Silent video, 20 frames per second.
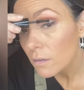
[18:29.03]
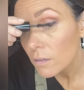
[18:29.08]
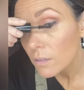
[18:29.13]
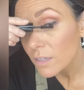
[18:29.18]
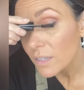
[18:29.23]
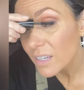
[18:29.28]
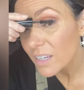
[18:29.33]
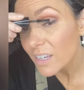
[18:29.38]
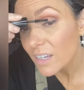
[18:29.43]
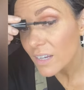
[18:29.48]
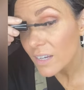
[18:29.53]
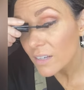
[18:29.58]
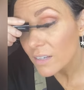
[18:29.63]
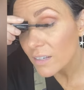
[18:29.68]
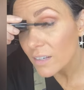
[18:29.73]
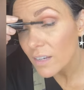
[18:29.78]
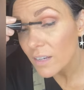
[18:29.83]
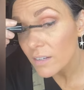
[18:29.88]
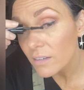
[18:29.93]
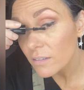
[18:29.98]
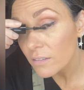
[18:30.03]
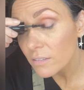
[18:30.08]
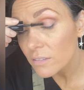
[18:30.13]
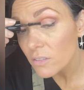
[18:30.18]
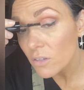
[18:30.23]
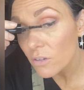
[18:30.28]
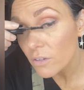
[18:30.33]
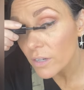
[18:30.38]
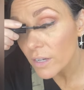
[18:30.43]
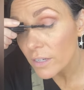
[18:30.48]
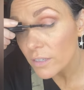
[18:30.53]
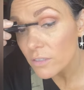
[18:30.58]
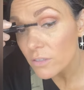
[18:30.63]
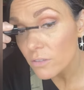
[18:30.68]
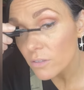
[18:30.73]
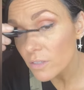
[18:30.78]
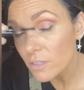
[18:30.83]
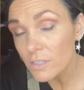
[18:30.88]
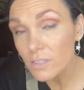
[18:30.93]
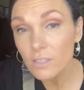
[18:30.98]
Yeah, it's okay.
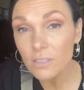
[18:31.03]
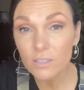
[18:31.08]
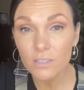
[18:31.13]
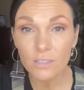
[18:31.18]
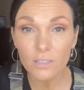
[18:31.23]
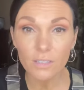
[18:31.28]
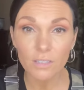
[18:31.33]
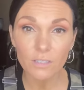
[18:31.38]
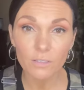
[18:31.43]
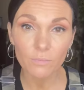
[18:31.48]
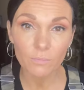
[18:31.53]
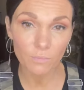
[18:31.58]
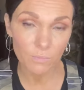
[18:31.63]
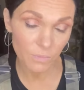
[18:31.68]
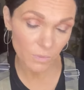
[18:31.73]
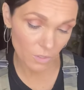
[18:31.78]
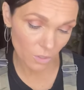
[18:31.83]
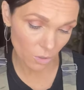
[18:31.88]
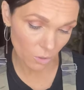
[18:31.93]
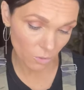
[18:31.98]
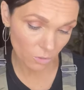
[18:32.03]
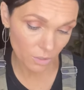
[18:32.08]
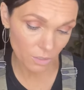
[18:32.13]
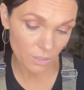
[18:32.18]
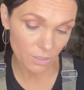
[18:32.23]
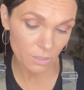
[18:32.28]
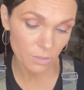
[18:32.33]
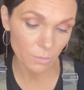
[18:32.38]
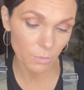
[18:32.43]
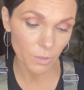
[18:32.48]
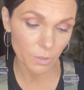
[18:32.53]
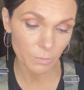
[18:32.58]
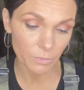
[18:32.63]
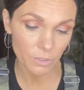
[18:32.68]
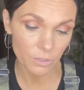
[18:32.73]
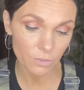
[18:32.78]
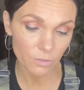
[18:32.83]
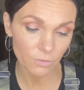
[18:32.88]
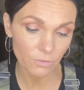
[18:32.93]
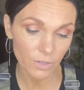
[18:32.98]
So this is the only
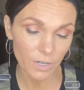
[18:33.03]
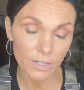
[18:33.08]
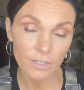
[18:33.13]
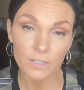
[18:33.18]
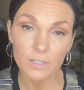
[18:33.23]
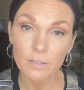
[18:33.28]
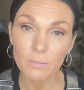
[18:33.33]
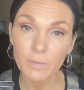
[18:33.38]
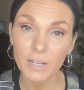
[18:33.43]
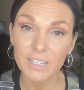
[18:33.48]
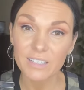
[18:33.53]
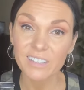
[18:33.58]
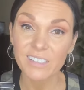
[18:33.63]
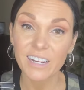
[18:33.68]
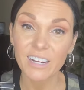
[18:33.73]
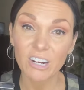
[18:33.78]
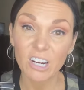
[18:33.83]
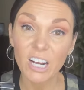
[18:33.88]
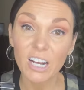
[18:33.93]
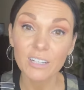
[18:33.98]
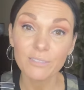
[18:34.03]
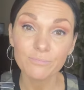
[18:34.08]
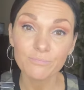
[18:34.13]
disappointment so far is the mascara.